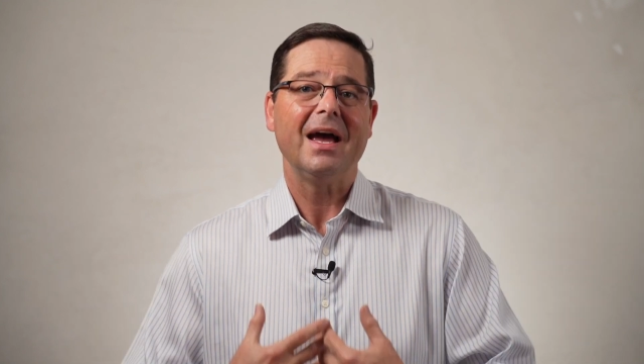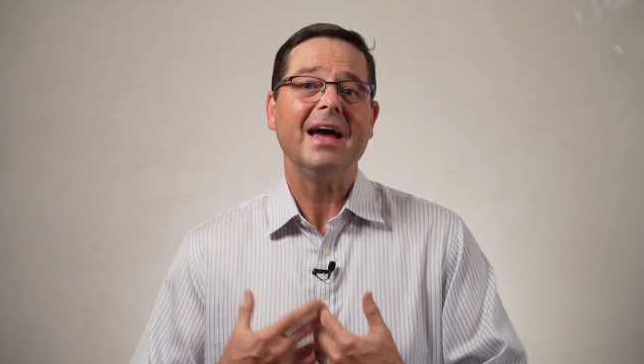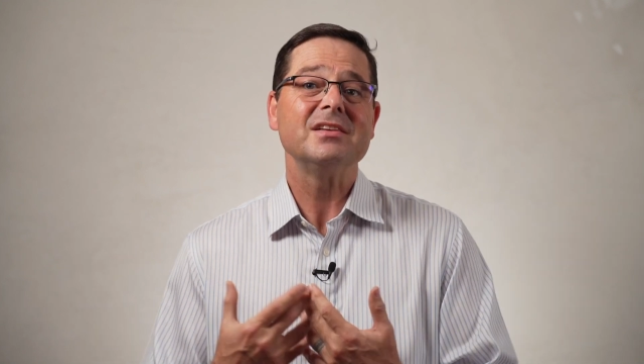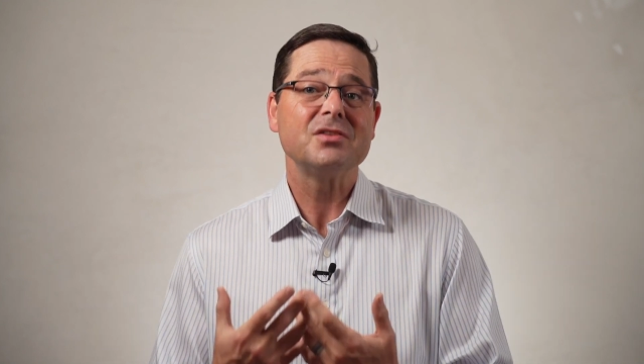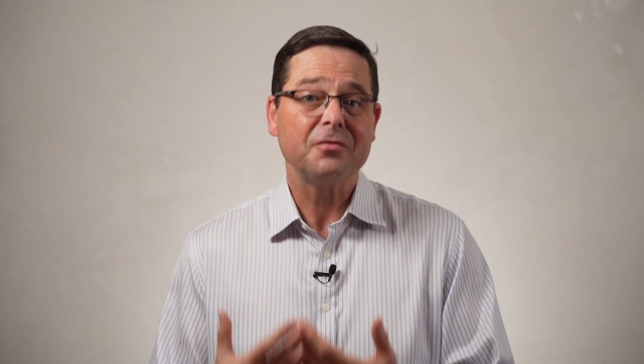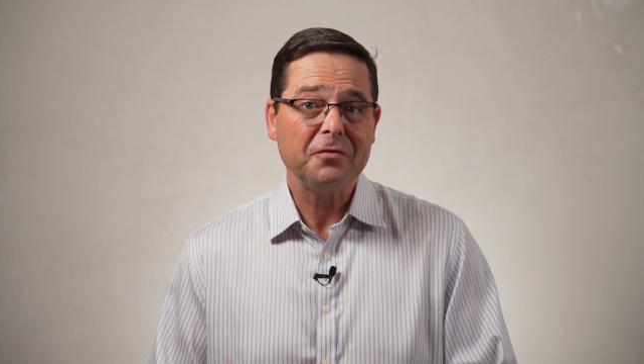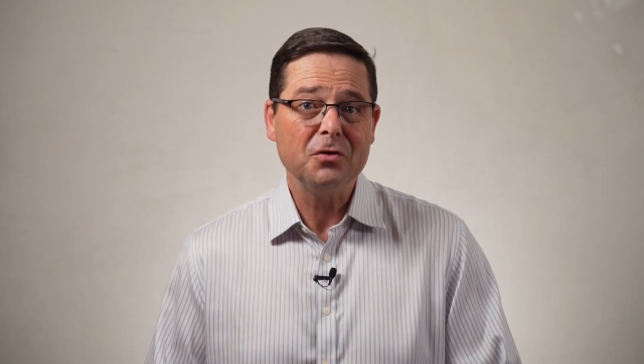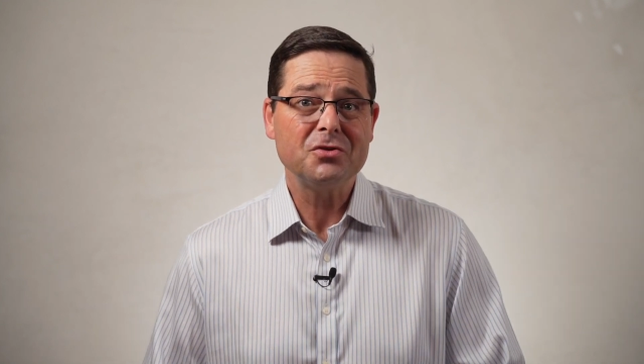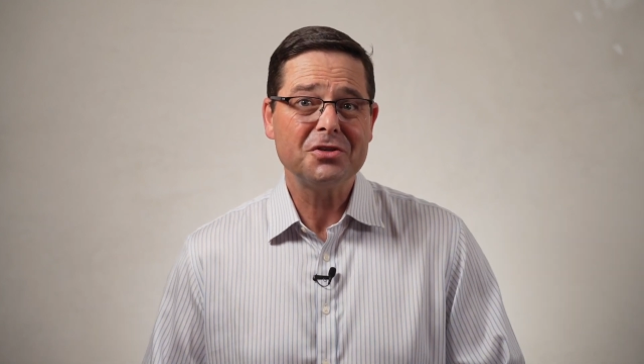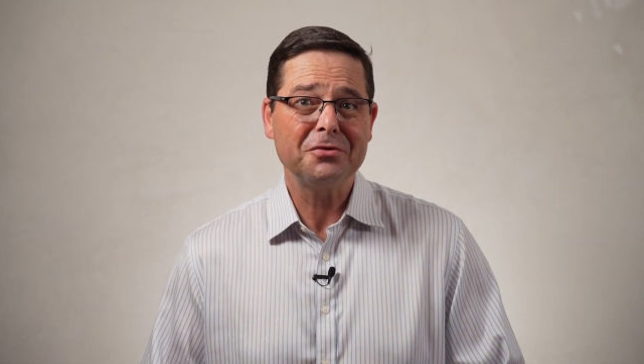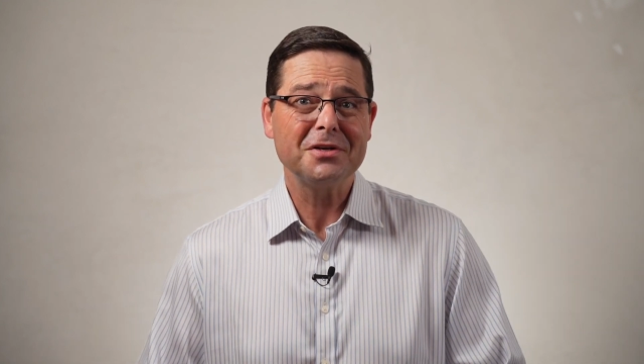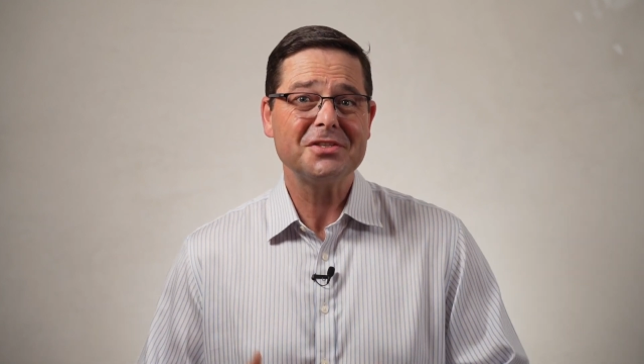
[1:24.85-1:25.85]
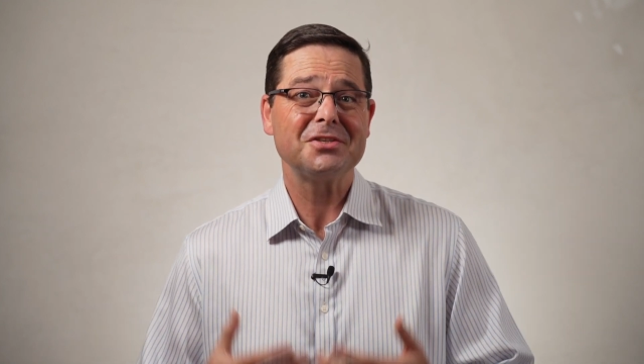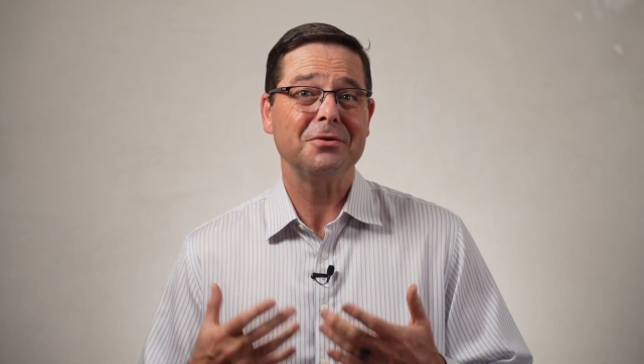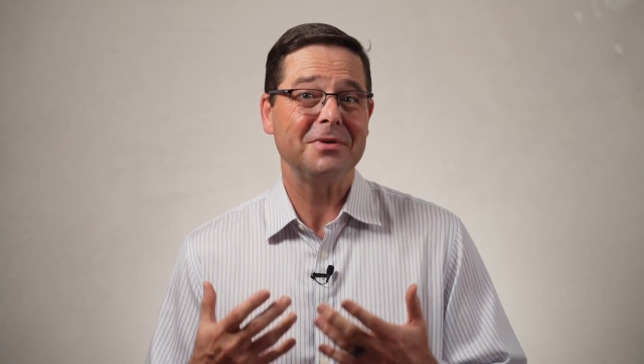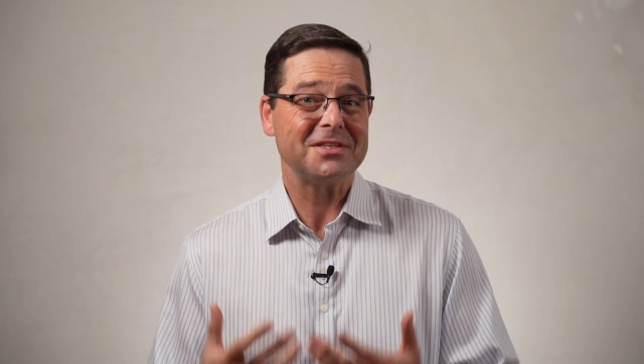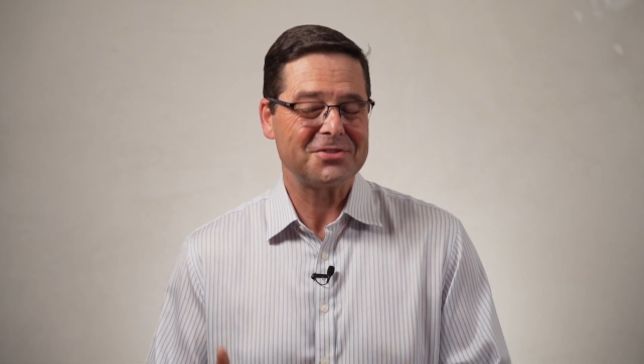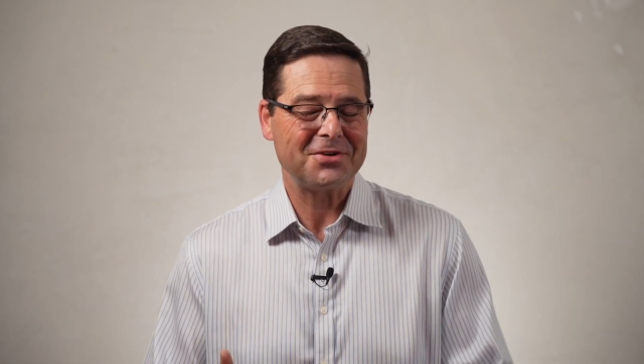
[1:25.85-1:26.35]
as a futurist
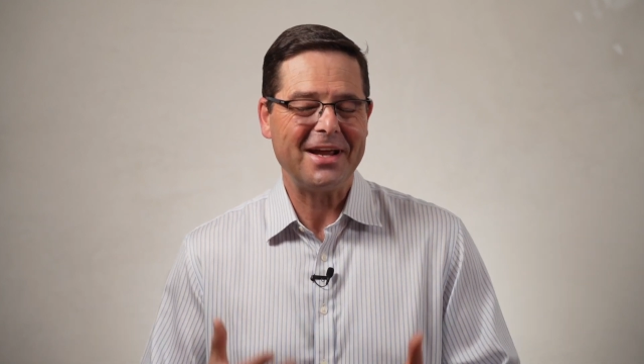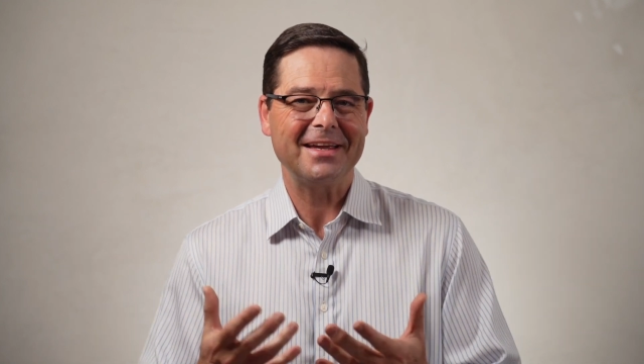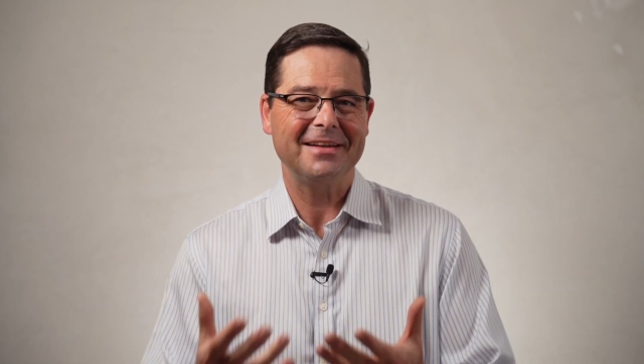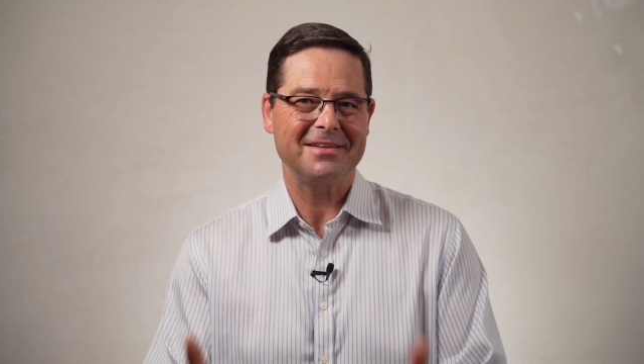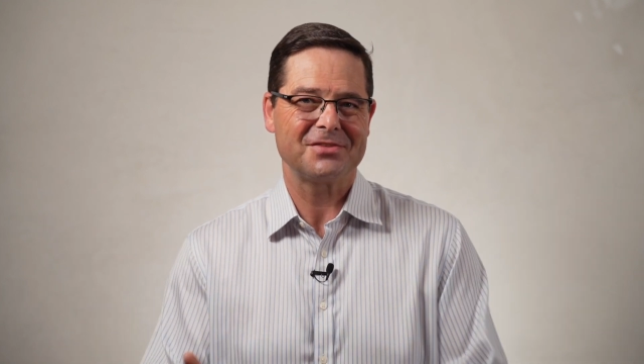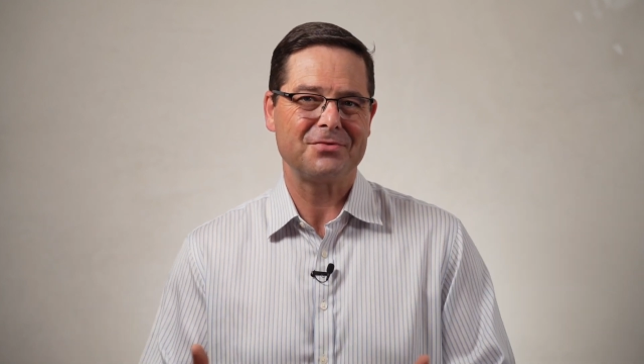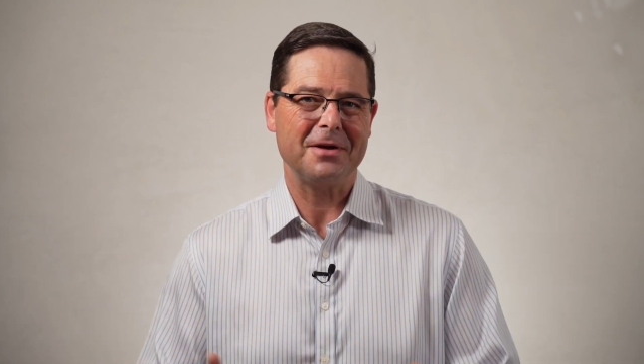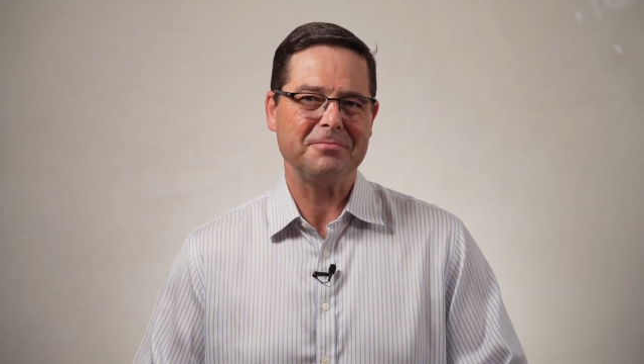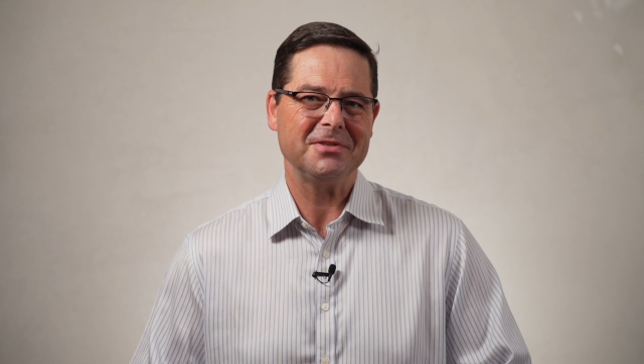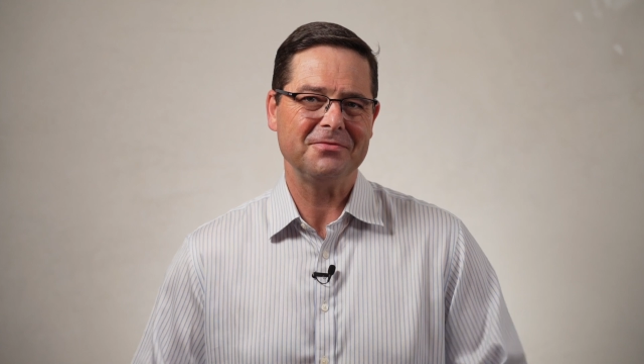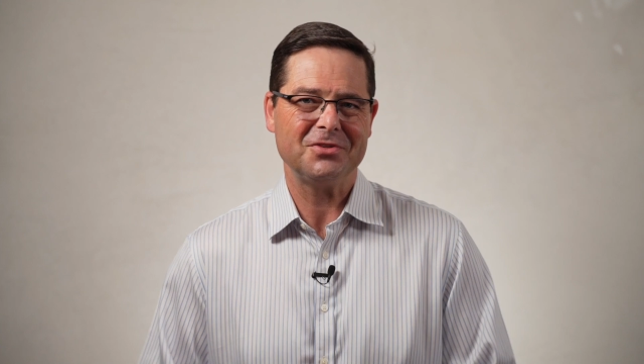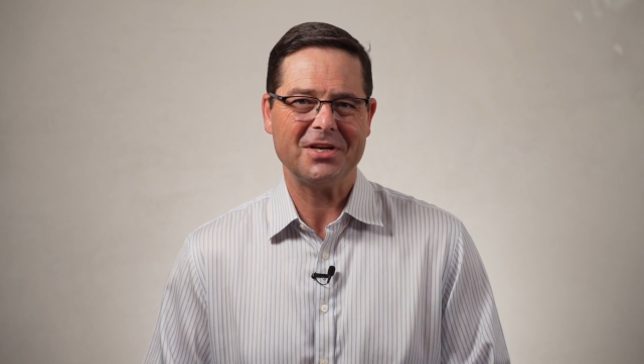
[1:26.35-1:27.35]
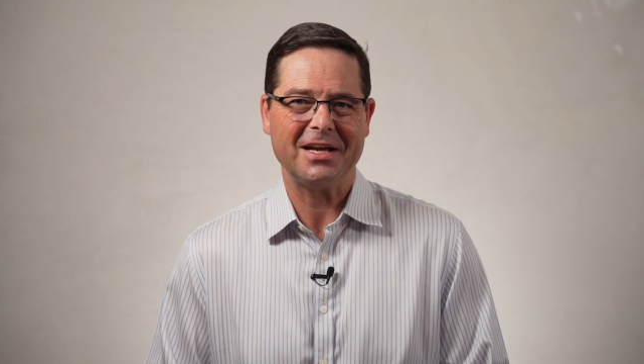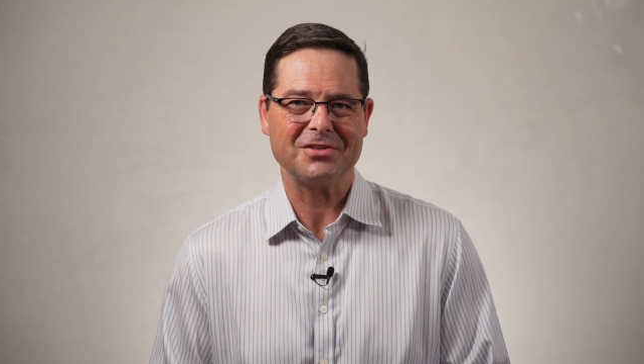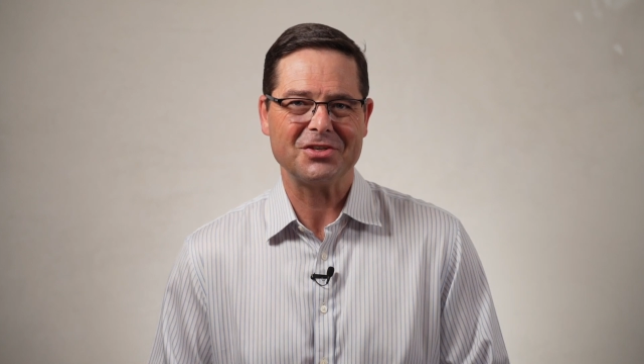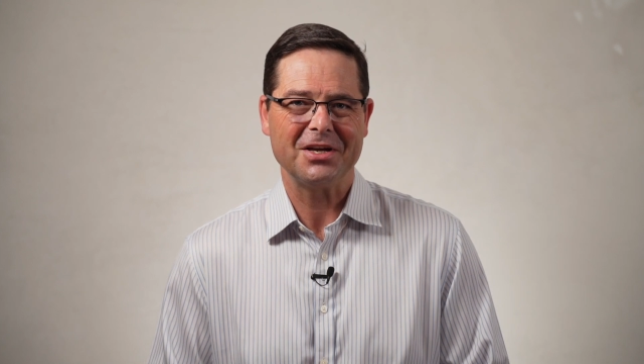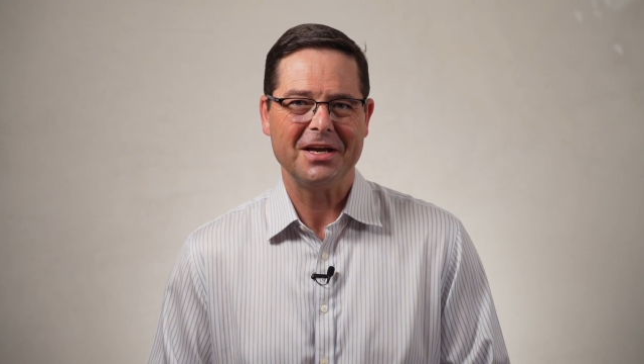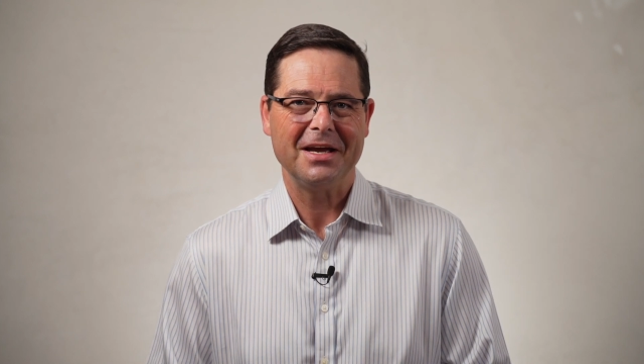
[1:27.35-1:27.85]
who is tracking disruptive
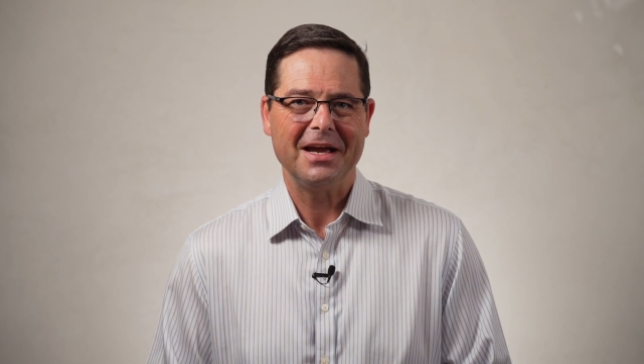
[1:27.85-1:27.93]
change